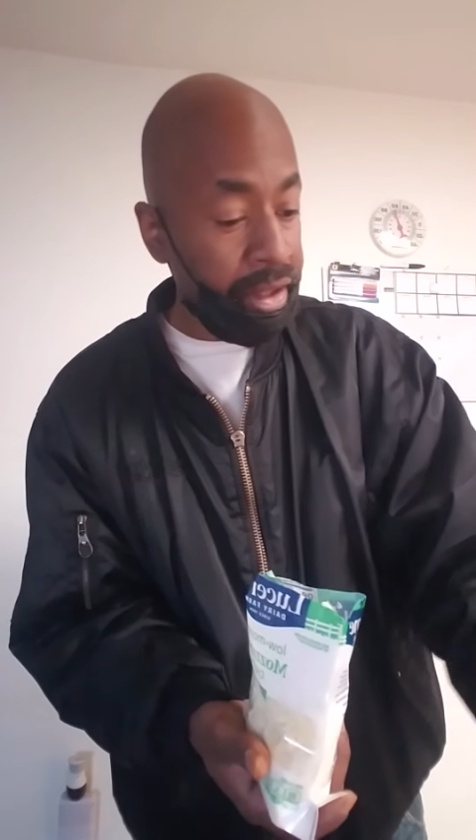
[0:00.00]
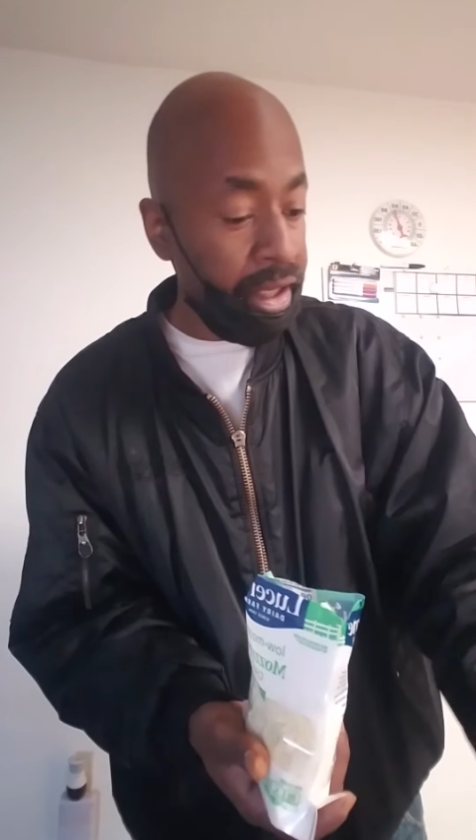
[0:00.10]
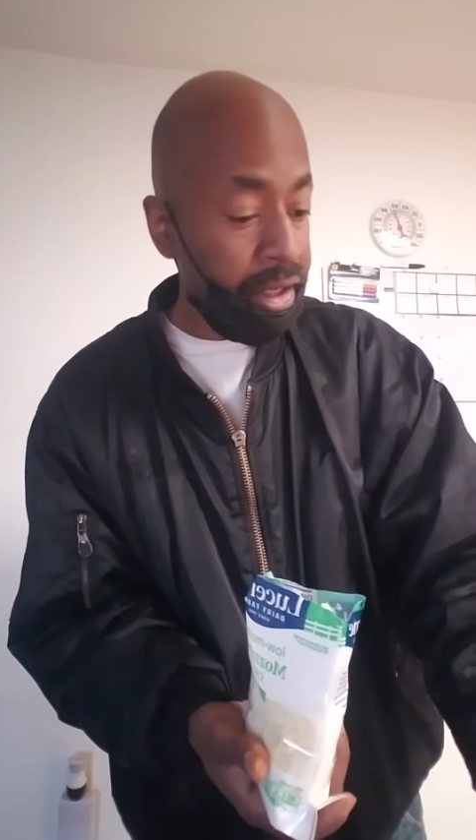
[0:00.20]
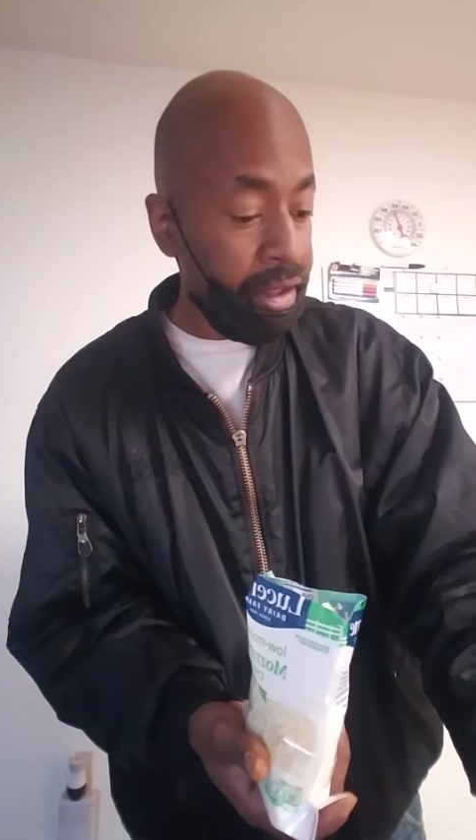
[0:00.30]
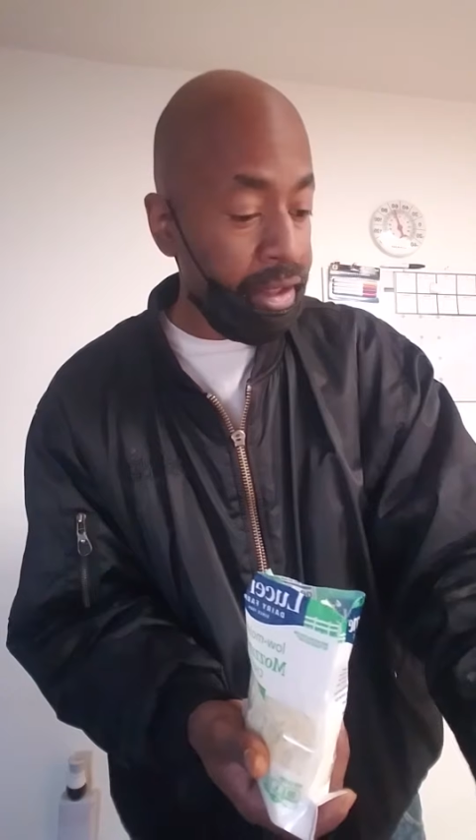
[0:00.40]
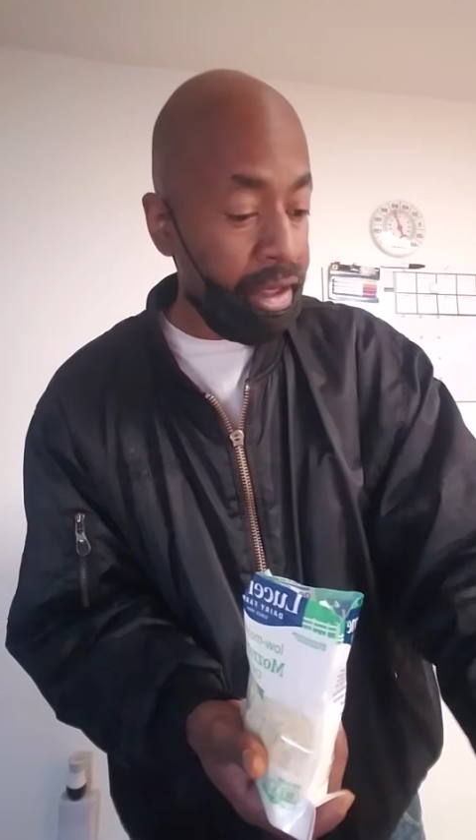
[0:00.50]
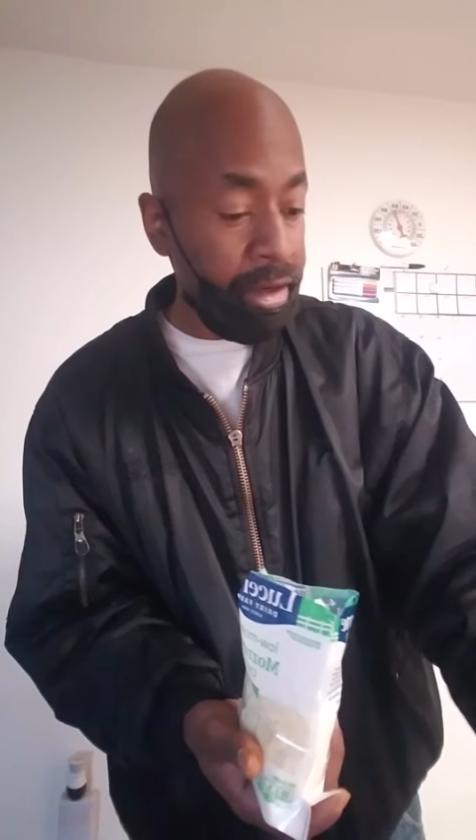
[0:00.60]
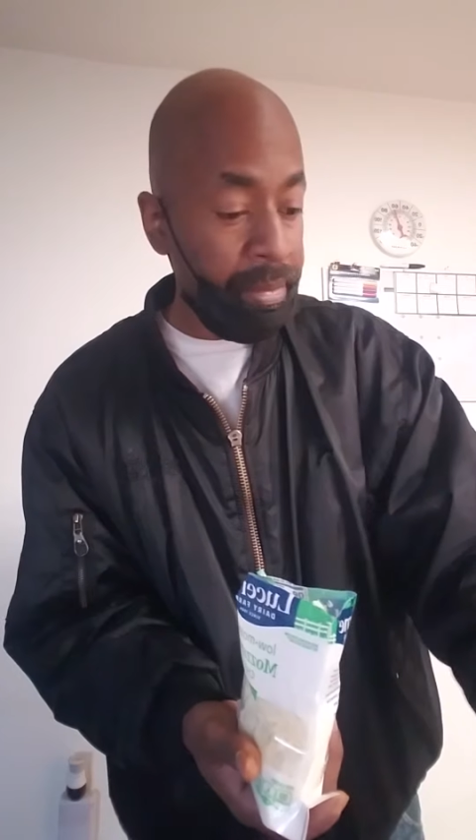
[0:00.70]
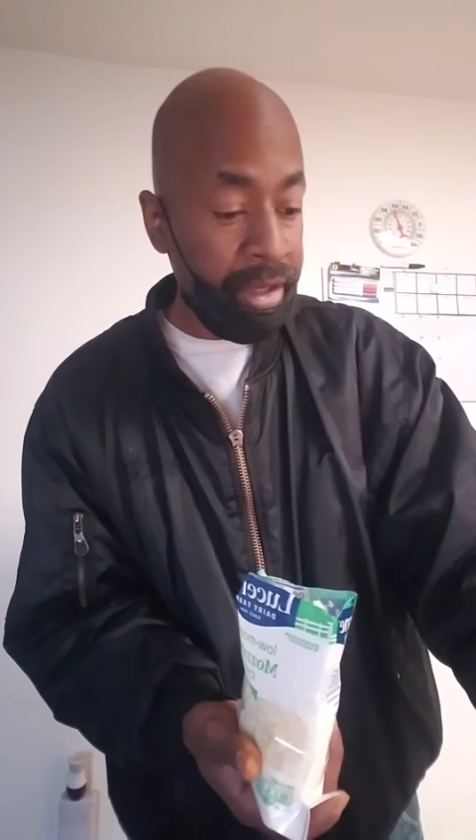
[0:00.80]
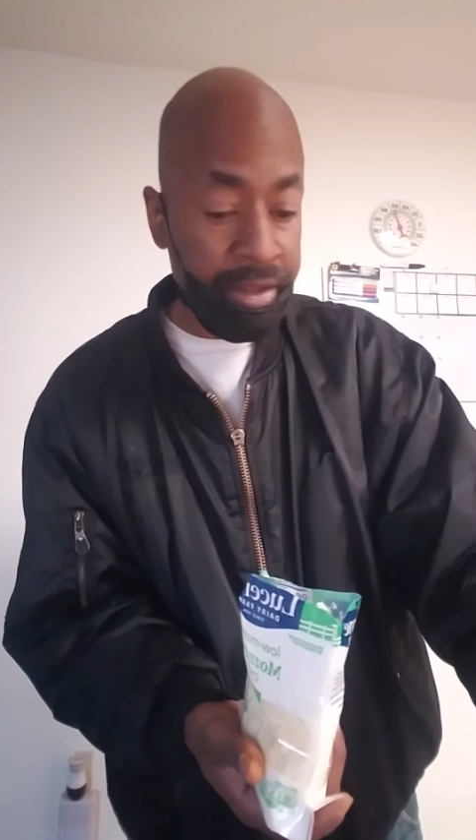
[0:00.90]
thin layer
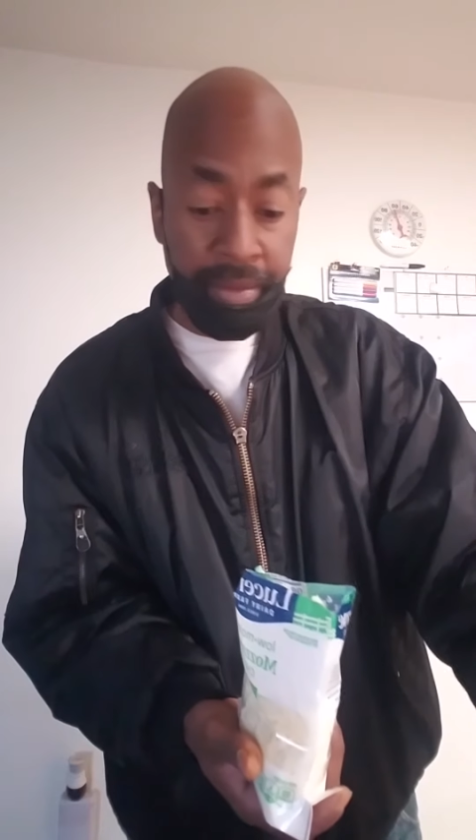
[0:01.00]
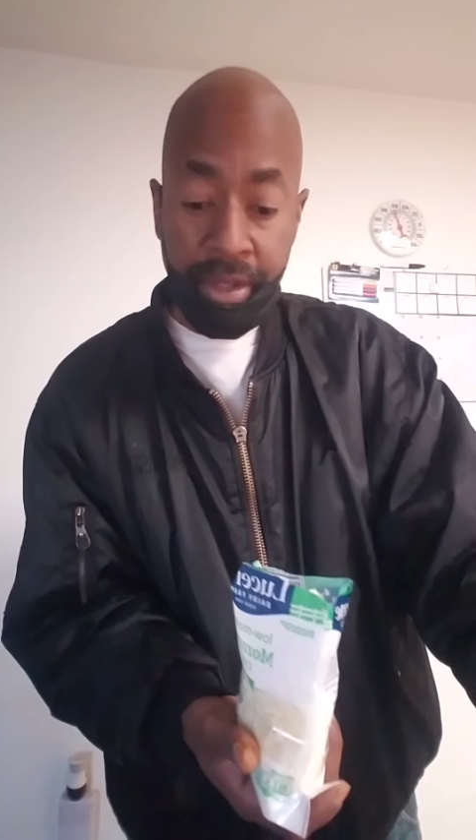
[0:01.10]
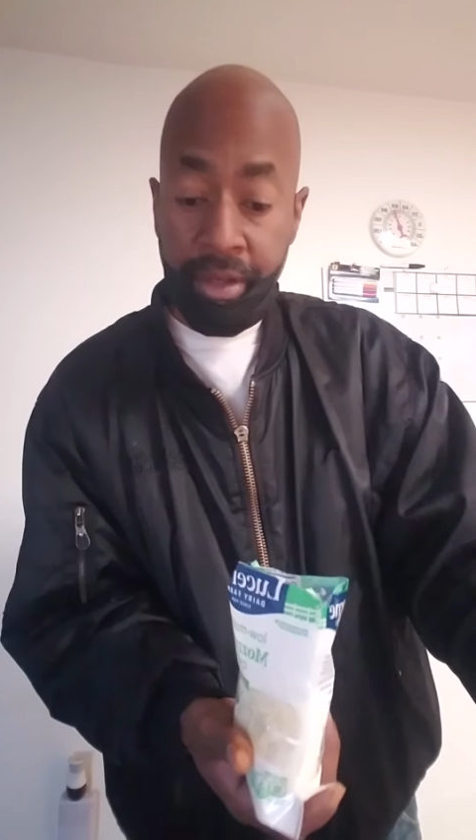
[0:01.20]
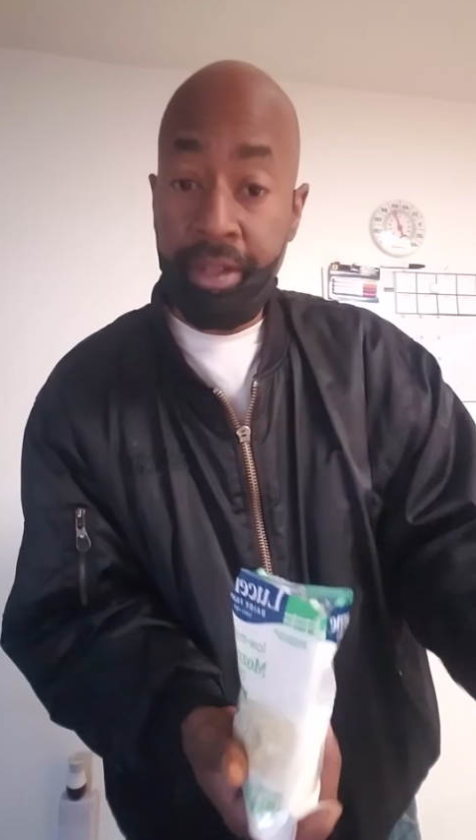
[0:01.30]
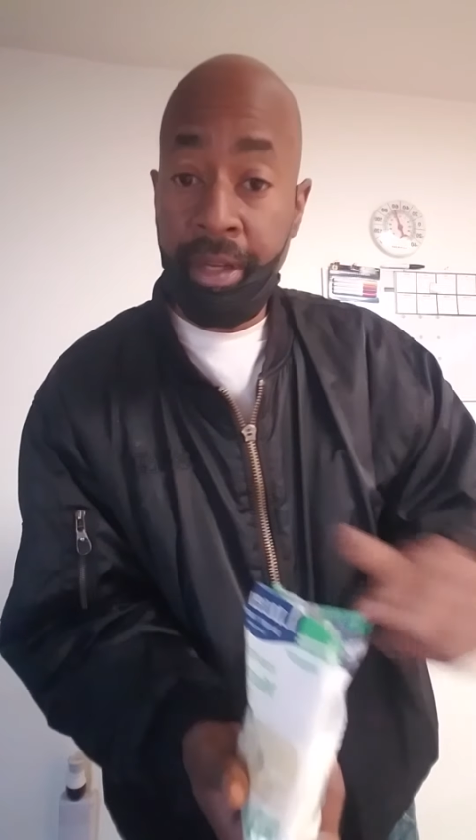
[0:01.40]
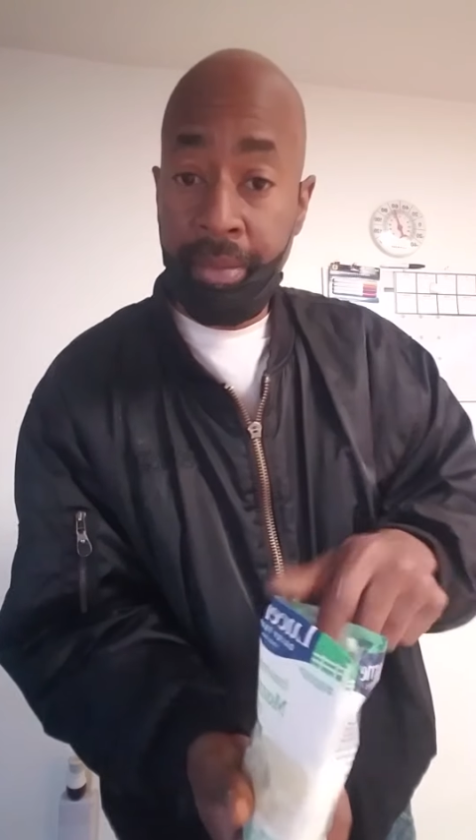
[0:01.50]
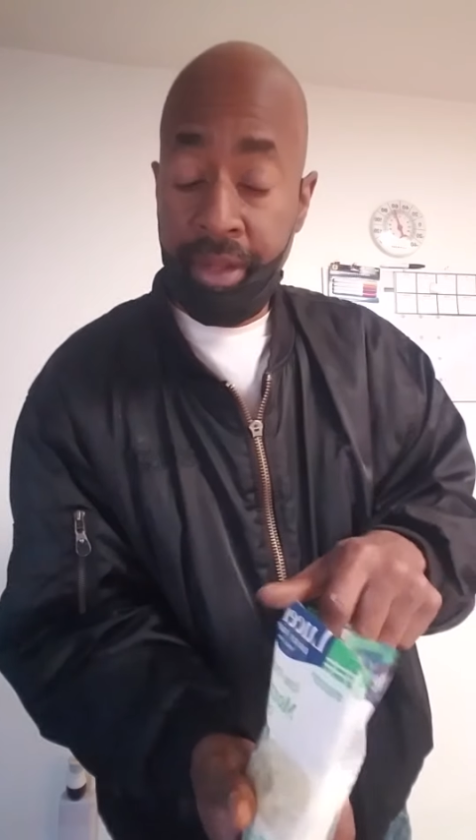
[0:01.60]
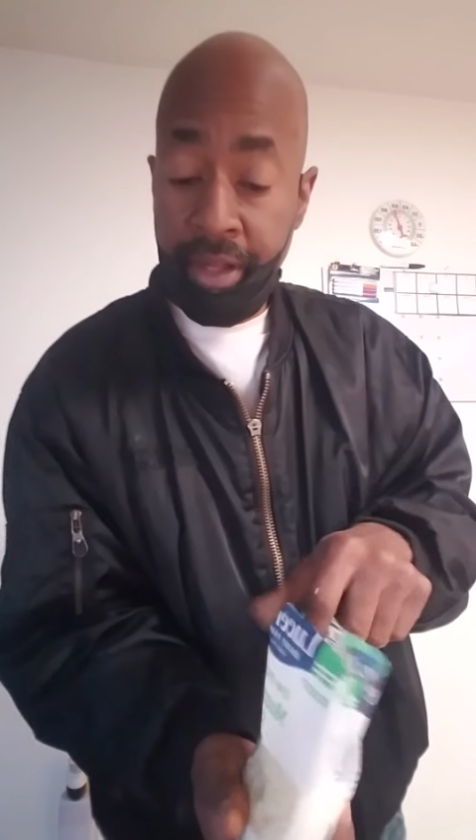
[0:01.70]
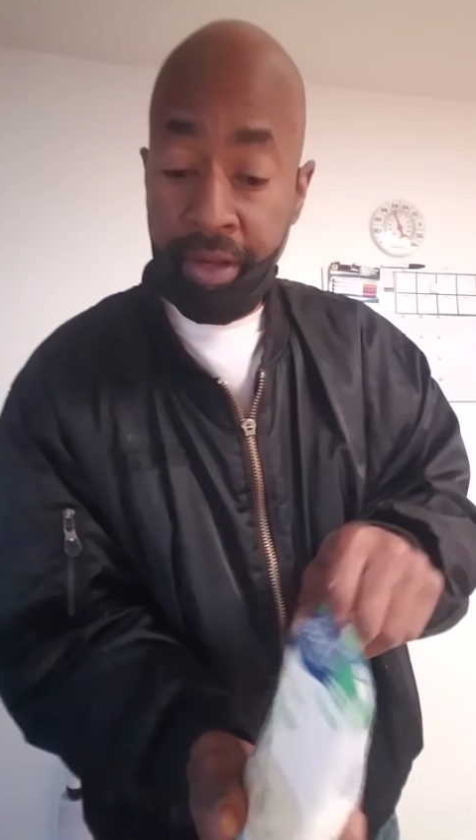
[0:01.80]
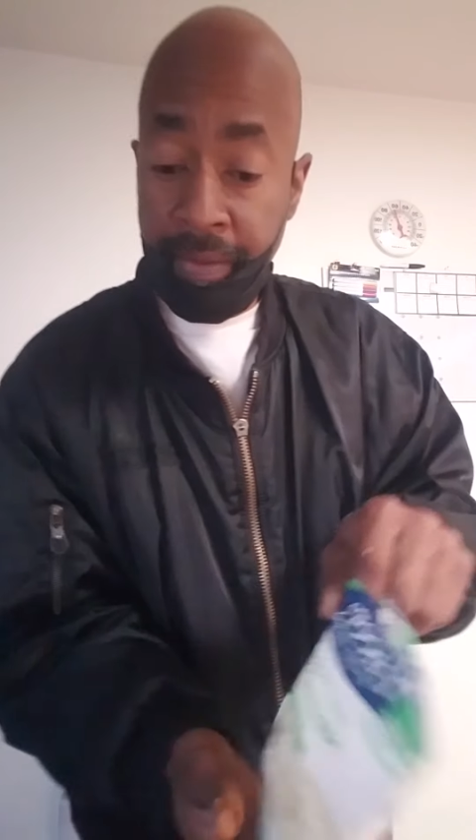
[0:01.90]
of mozzarella on top of
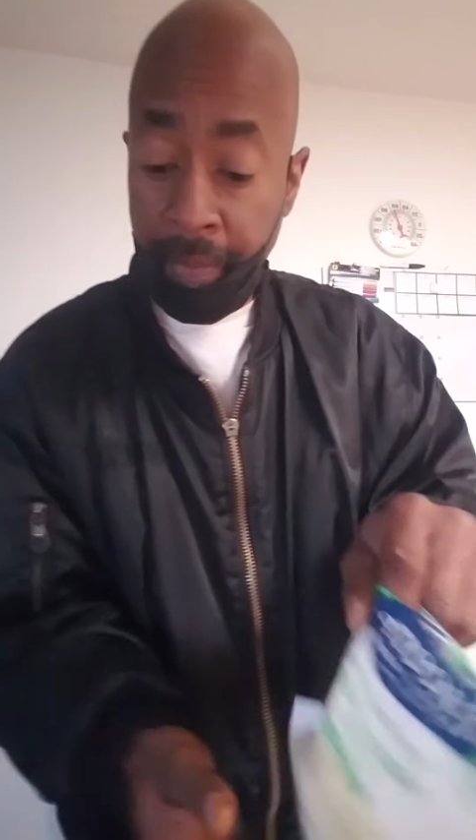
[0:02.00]
that.